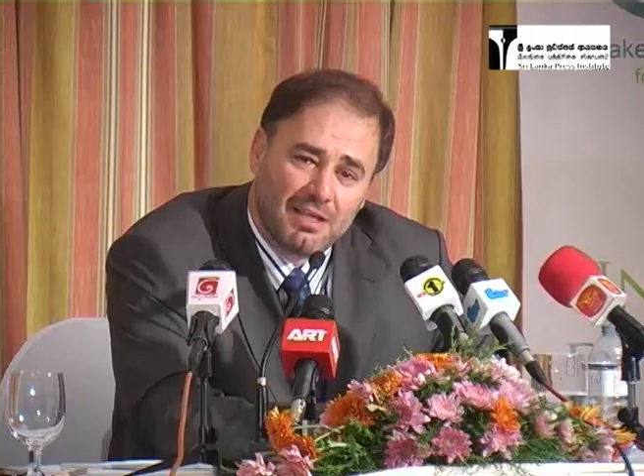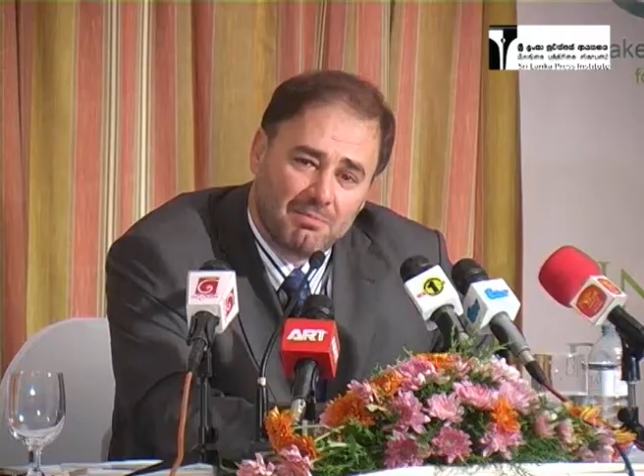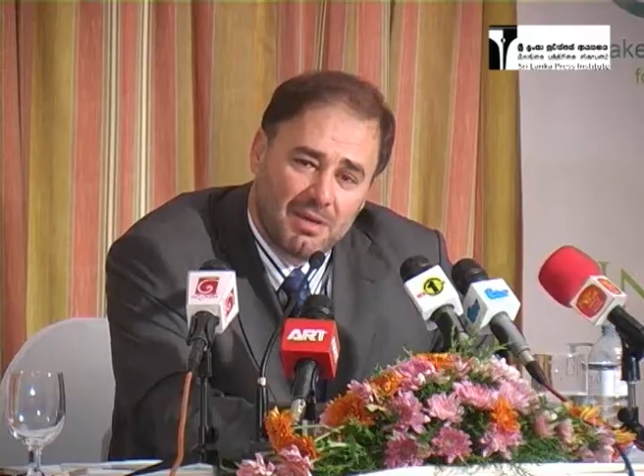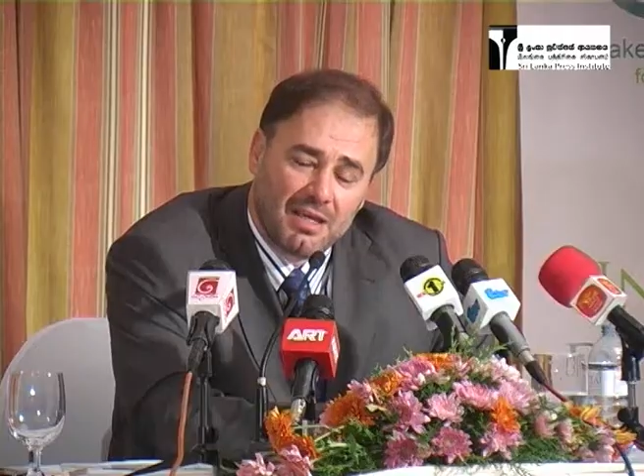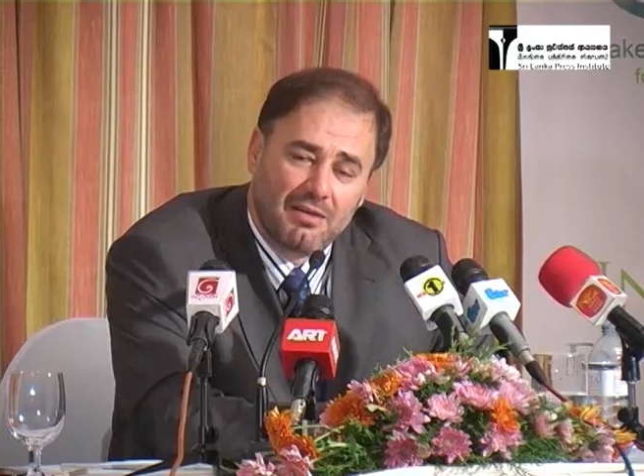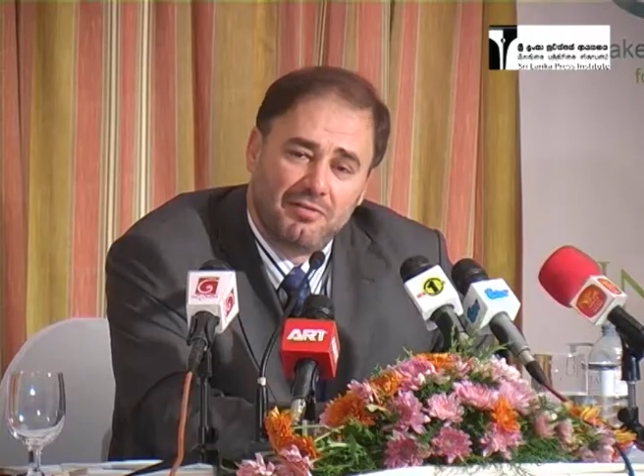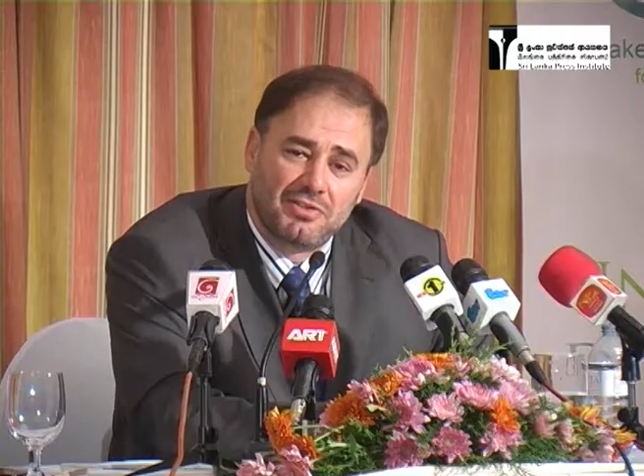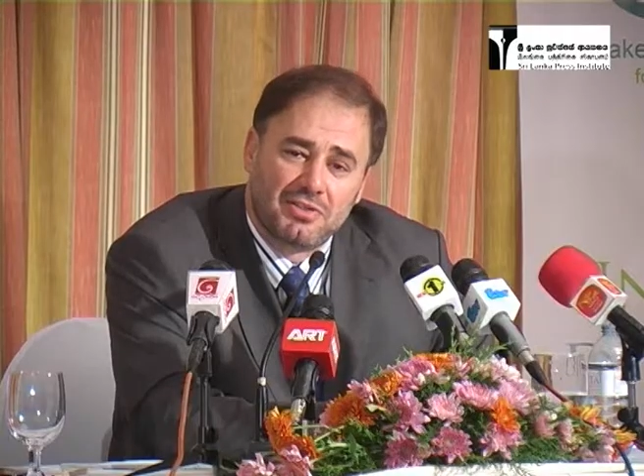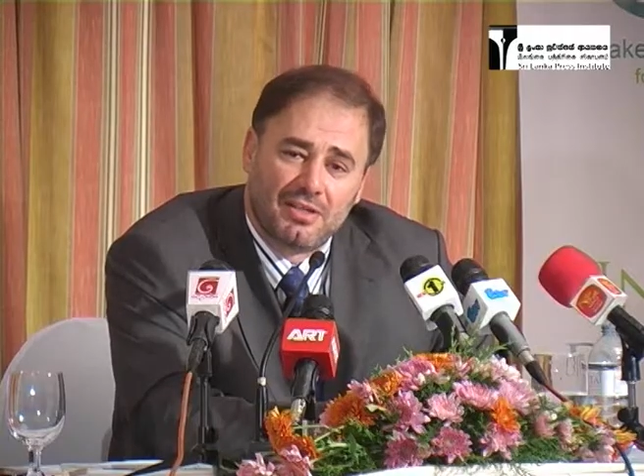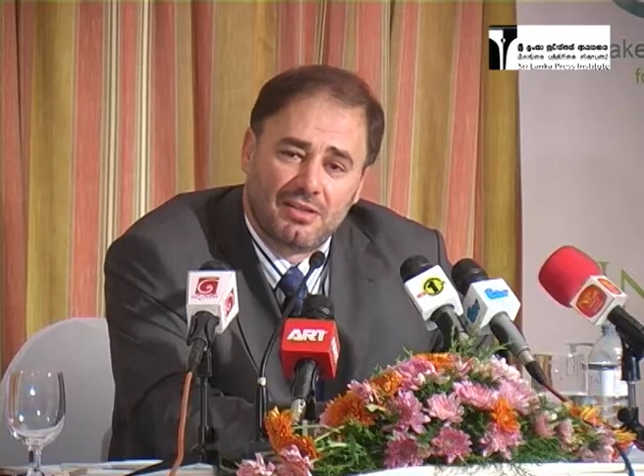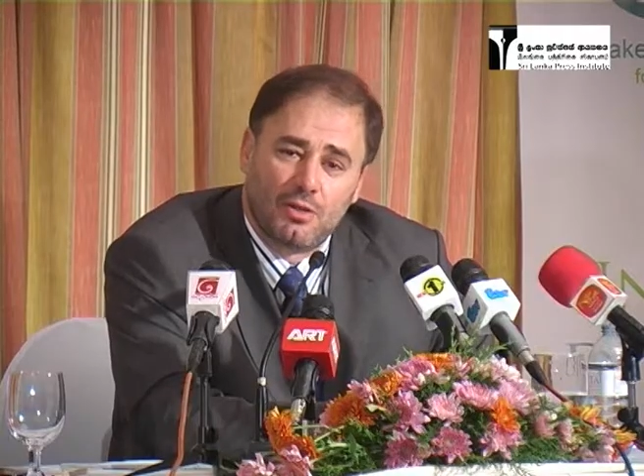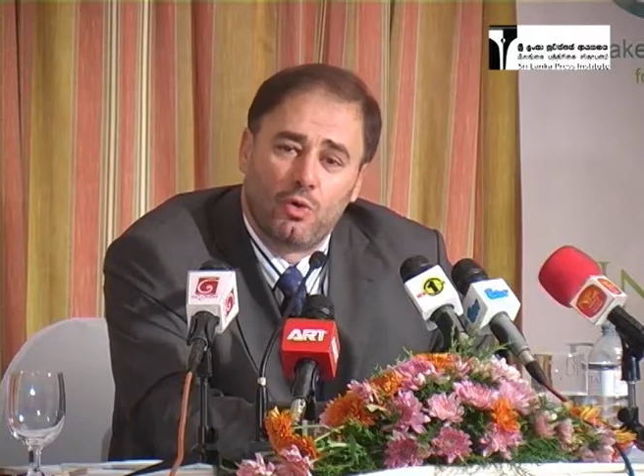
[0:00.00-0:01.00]
that
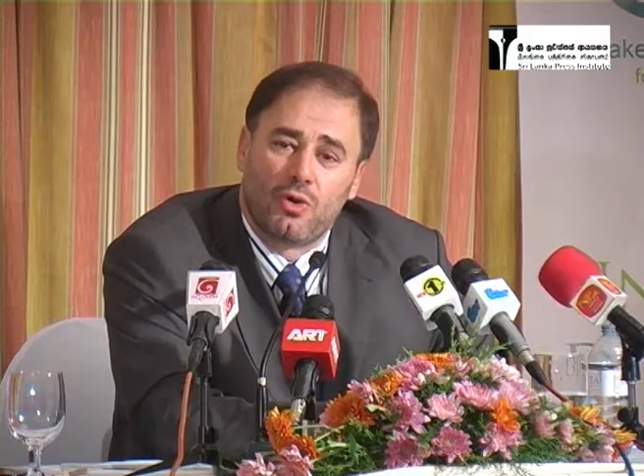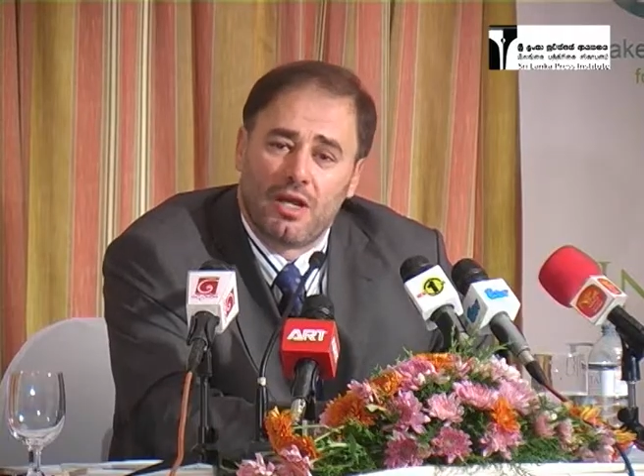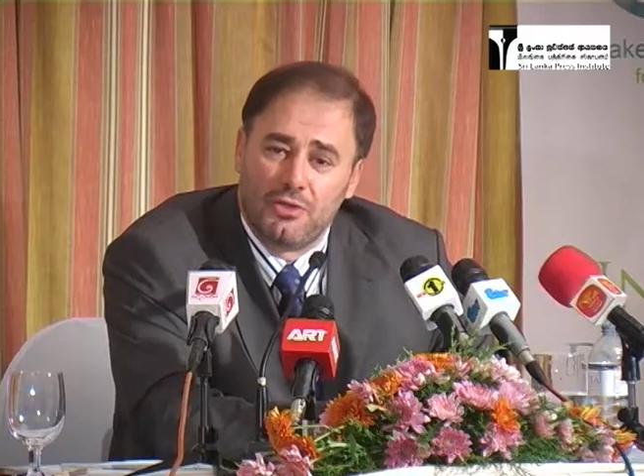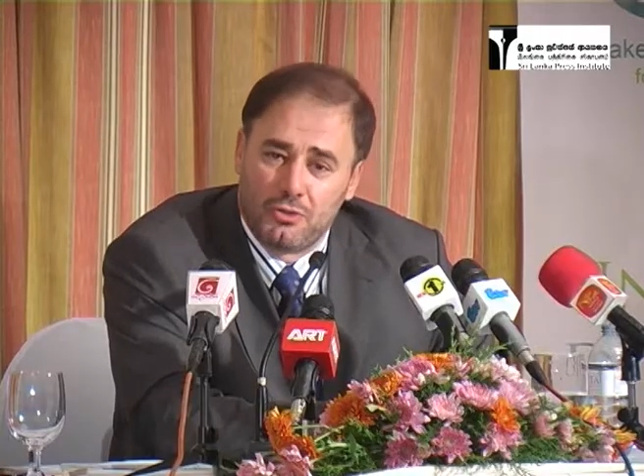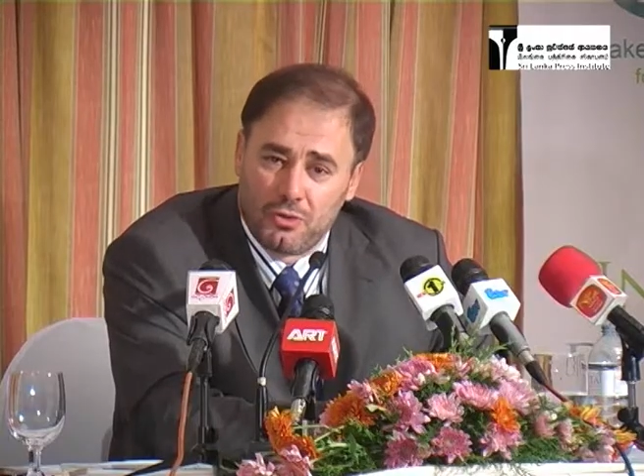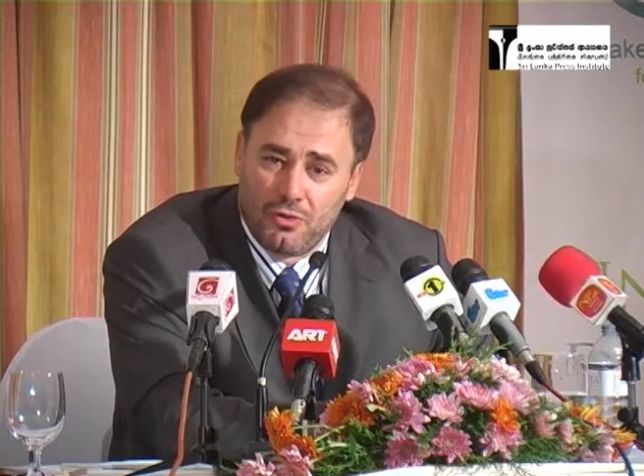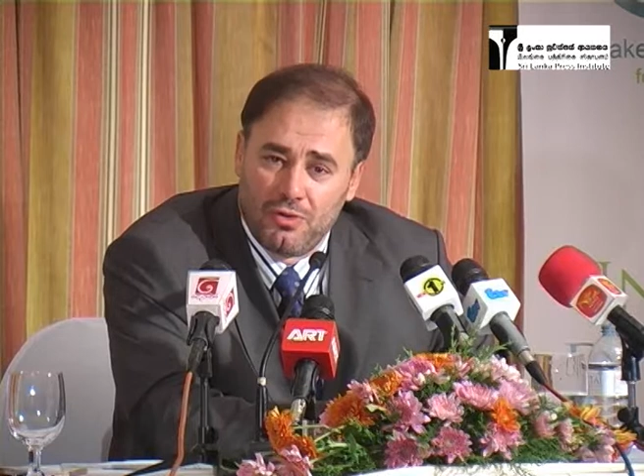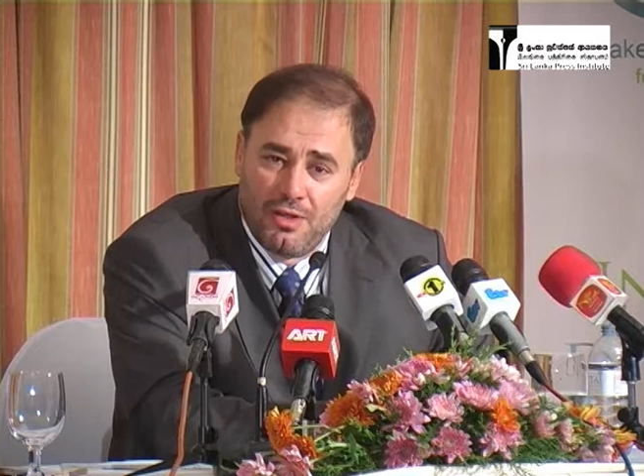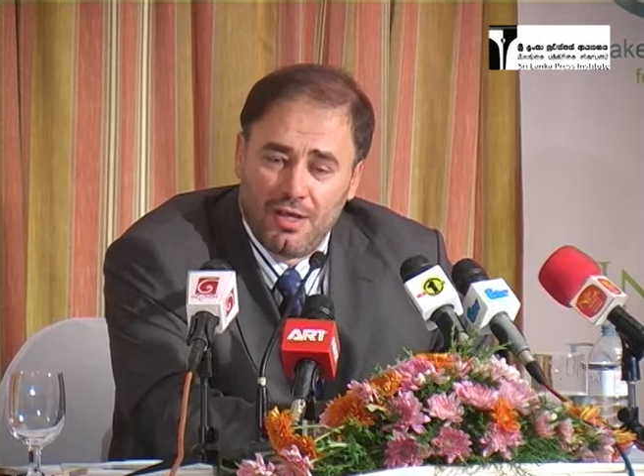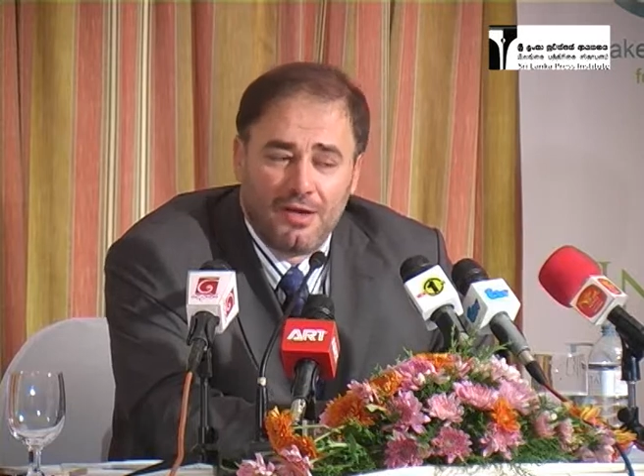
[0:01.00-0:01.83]
magnificent horizon